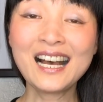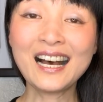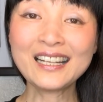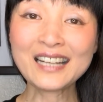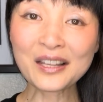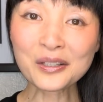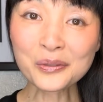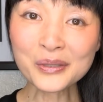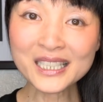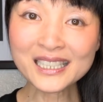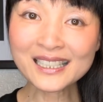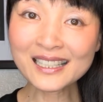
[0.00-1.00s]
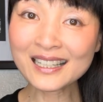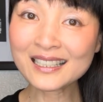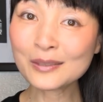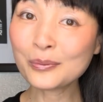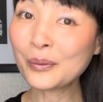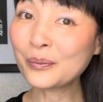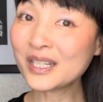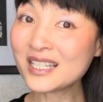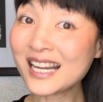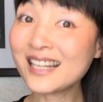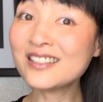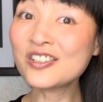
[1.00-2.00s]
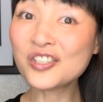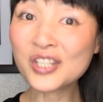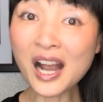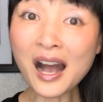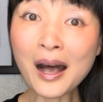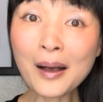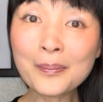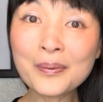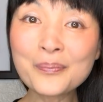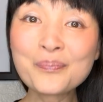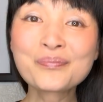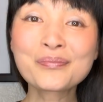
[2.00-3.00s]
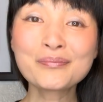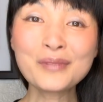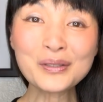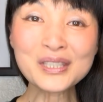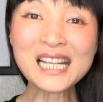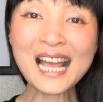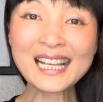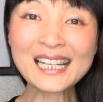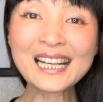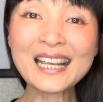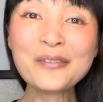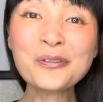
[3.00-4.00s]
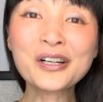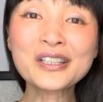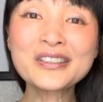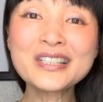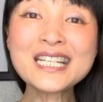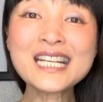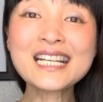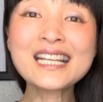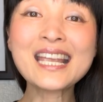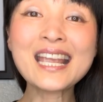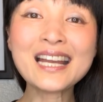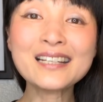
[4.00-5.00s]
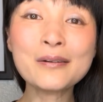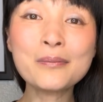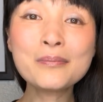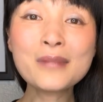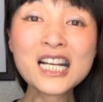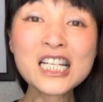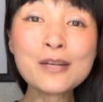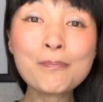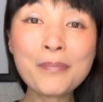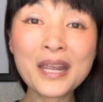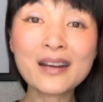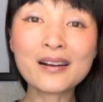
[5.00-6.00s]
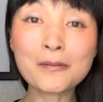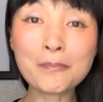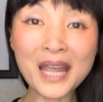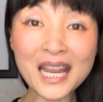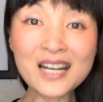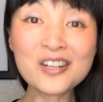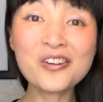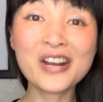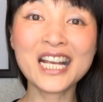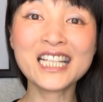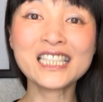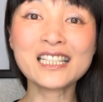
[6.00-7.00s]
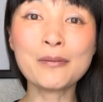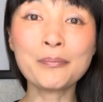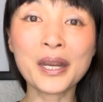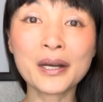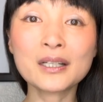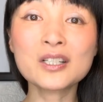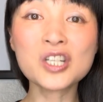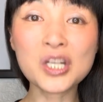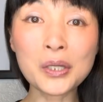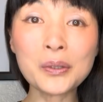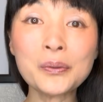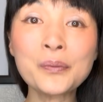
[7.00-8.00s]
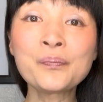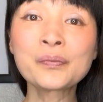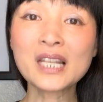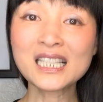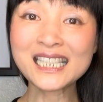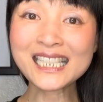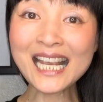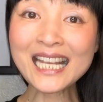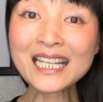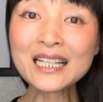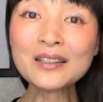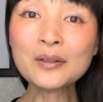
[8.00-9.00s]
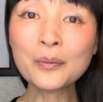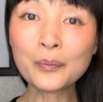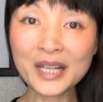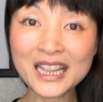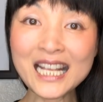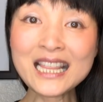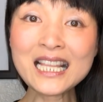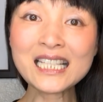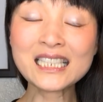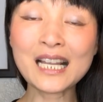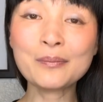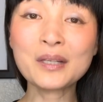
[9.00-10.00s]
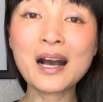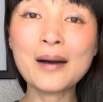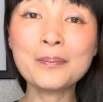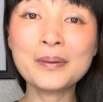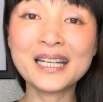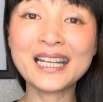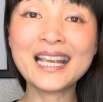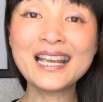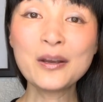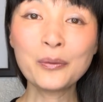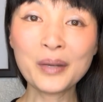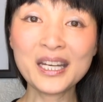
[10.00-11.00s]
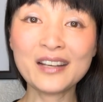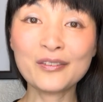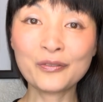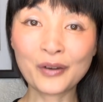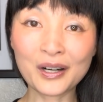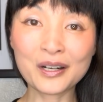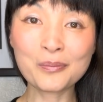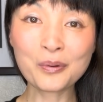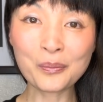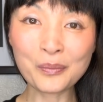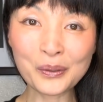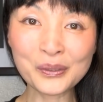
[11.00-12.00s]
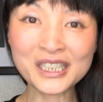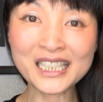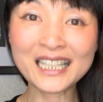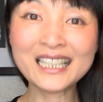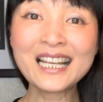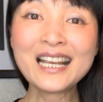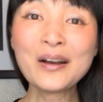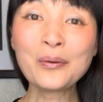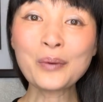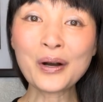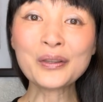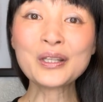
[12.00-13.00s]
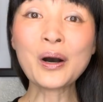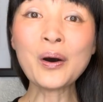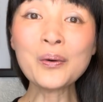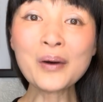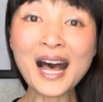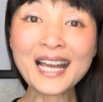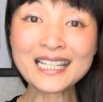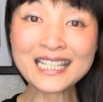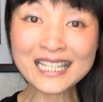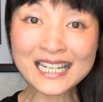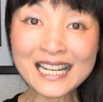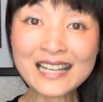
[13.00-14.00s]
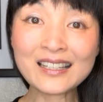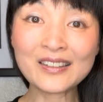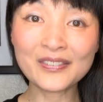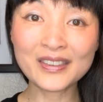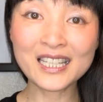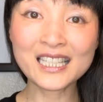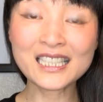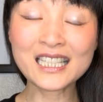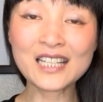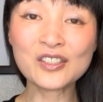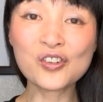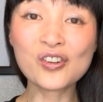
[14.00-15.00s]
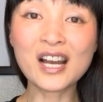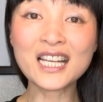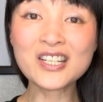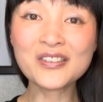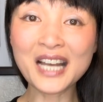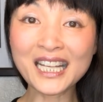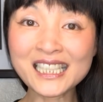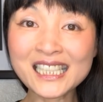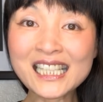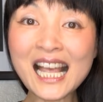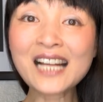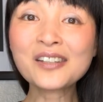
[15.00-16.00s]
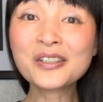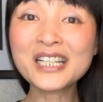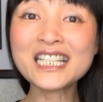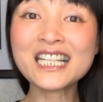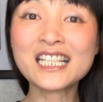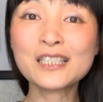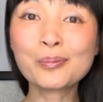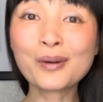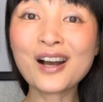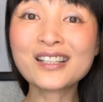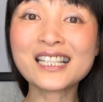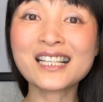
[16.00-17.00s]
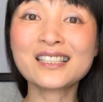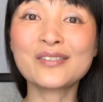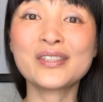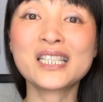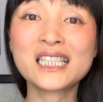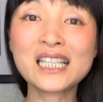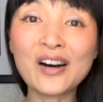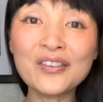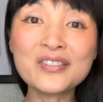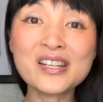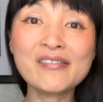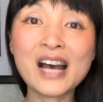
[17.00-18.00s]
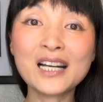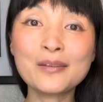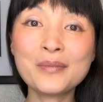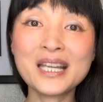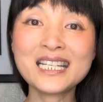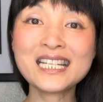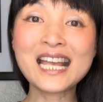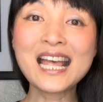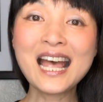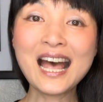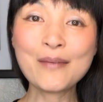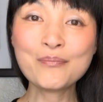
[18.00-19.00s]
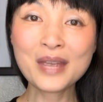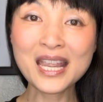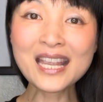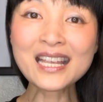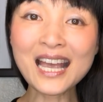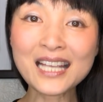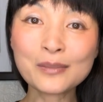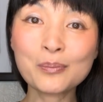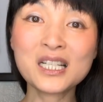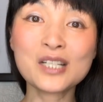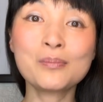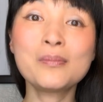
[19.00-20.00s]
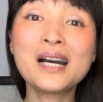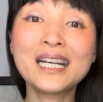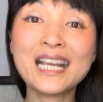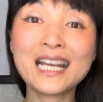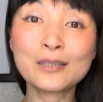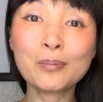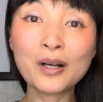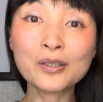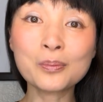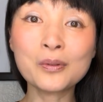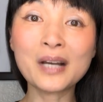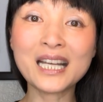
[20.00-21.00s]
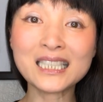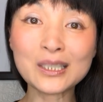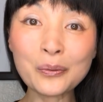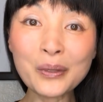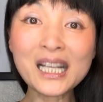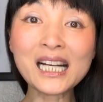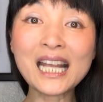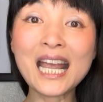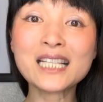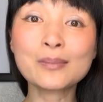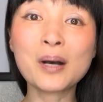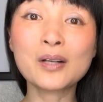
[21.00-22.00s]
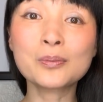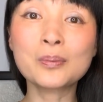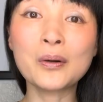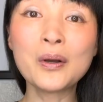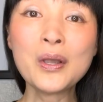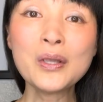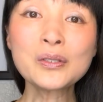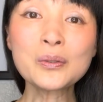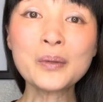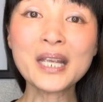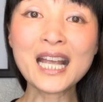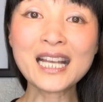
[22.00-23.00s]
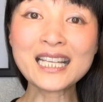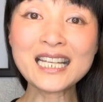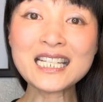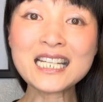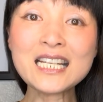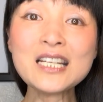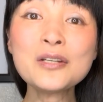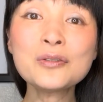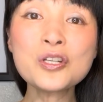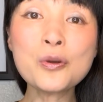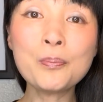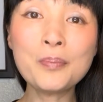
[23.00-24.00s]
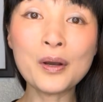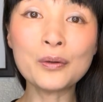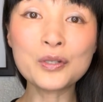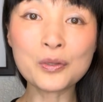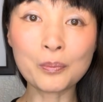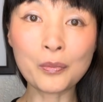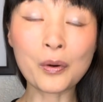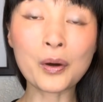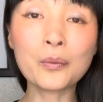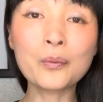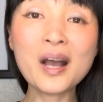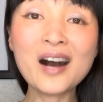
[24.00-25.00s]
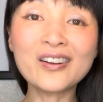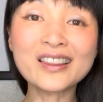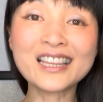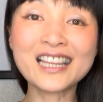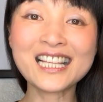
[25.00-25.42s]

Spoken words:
Another reason is when we change job, most likely we're going to get a much bigger pay raise comparing to staying within the same company waiting for a promotion. Well, the whole idea of this is try to accelerate this process of a self-development and make as much money as possible, as quickly as possible, so we can continue to build more wealth.